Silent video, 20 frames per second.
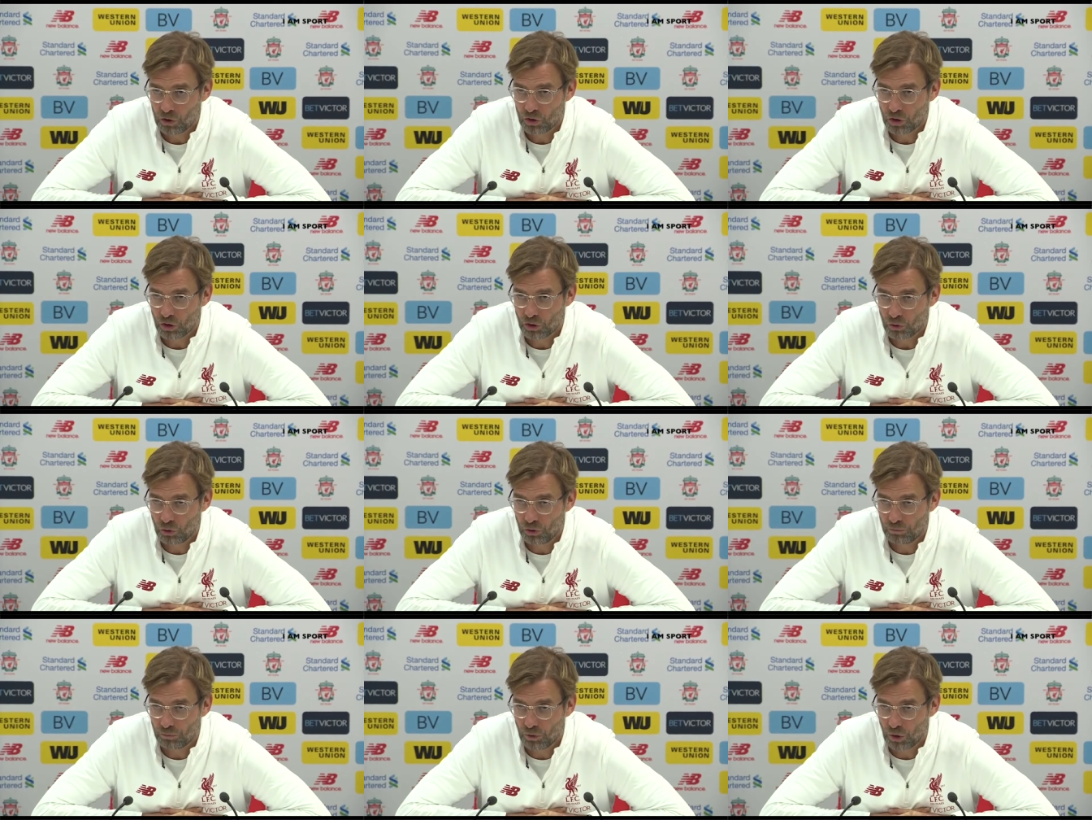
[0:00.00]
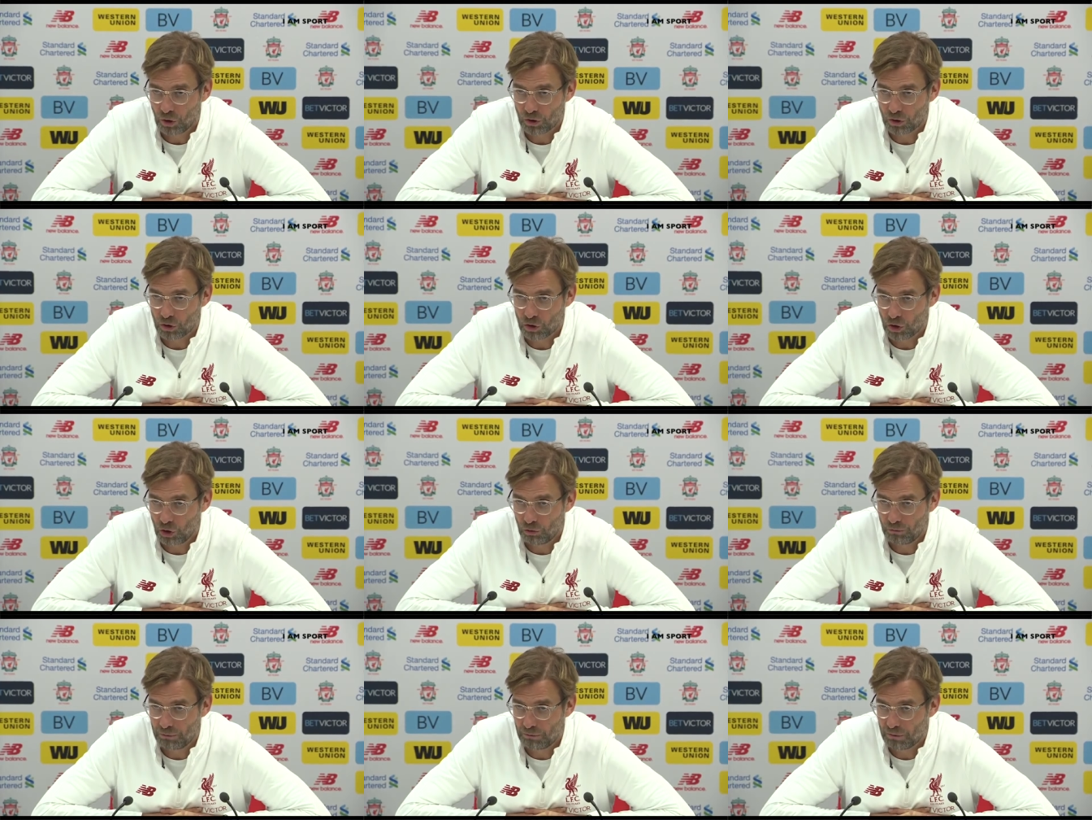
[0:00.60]
it's not too
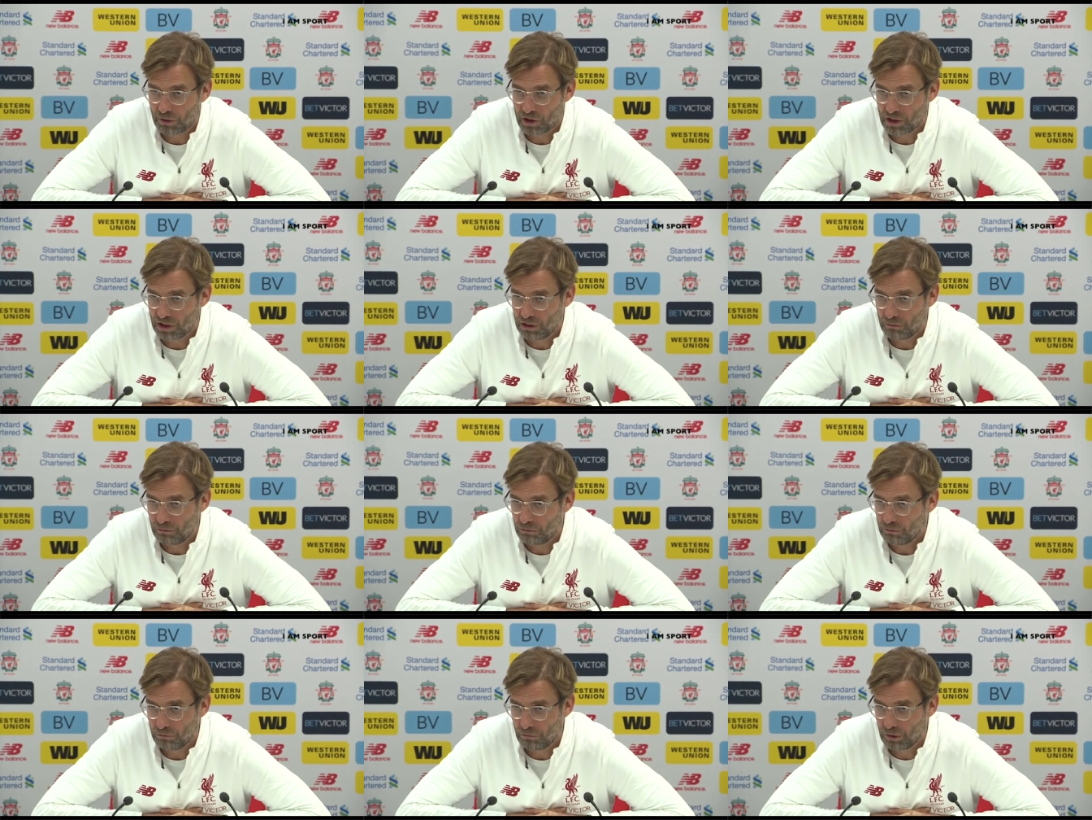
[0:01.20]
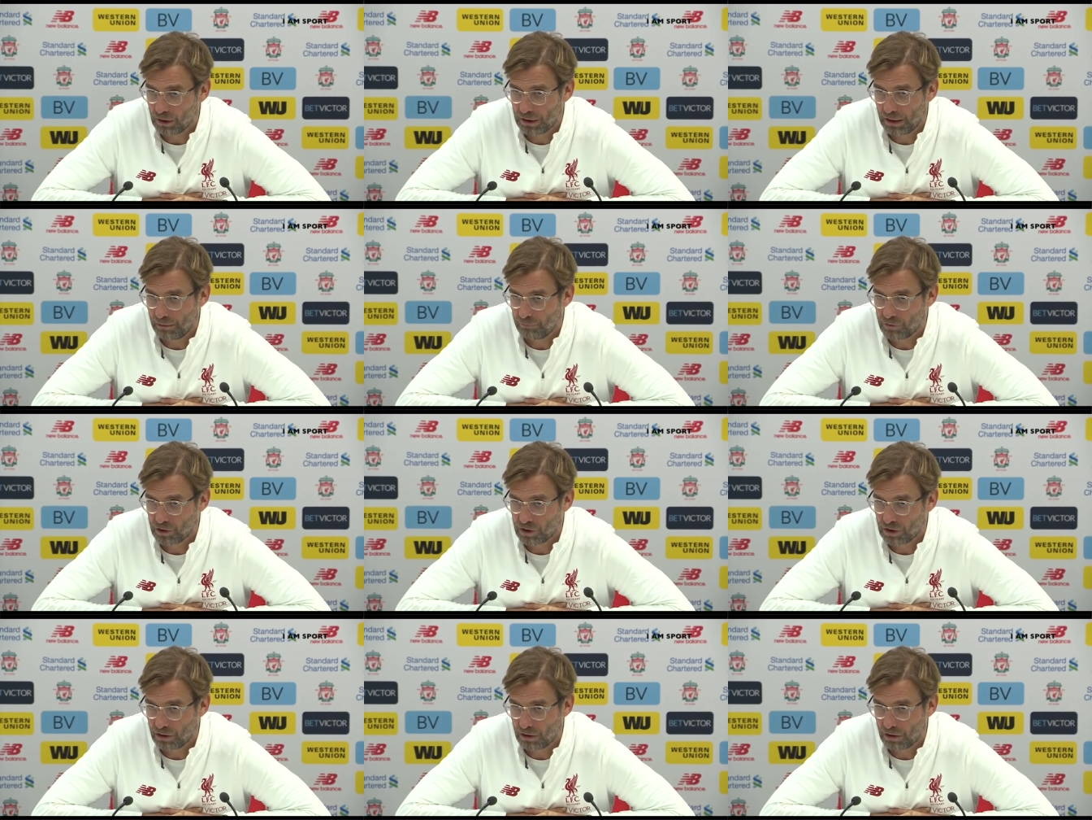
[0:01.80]
important, so we will see what
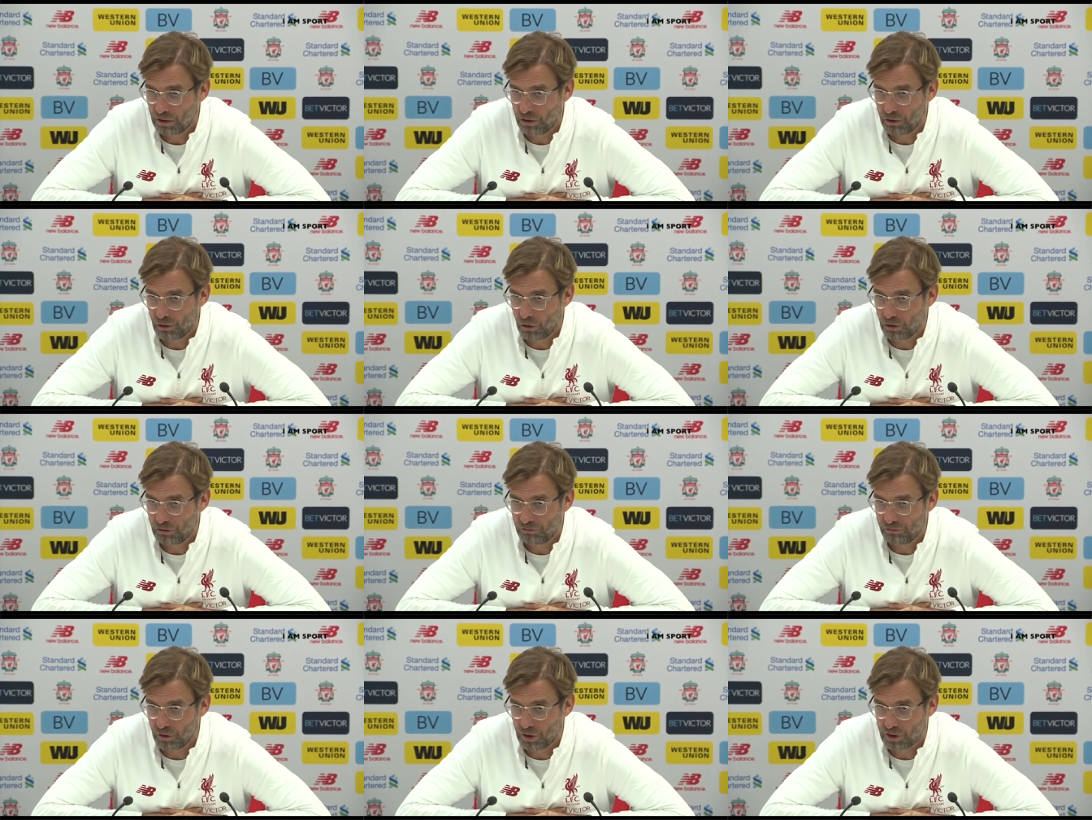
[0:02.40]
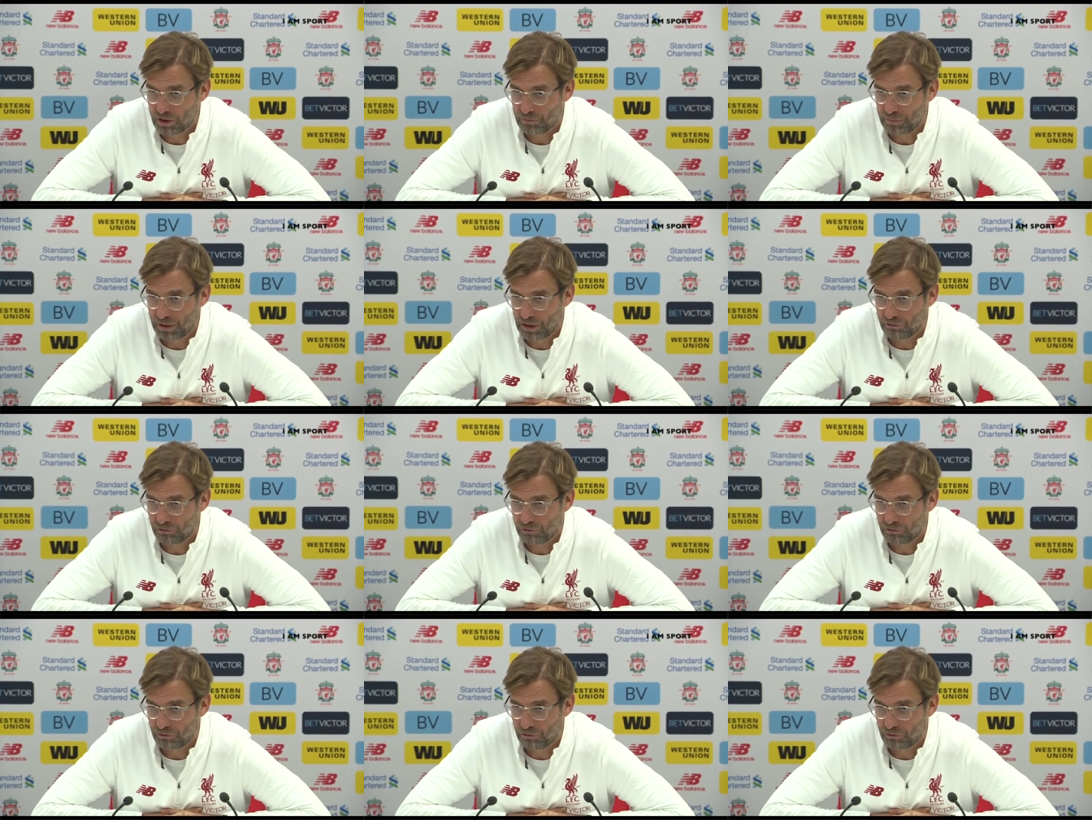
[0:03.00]
happens until the 31st.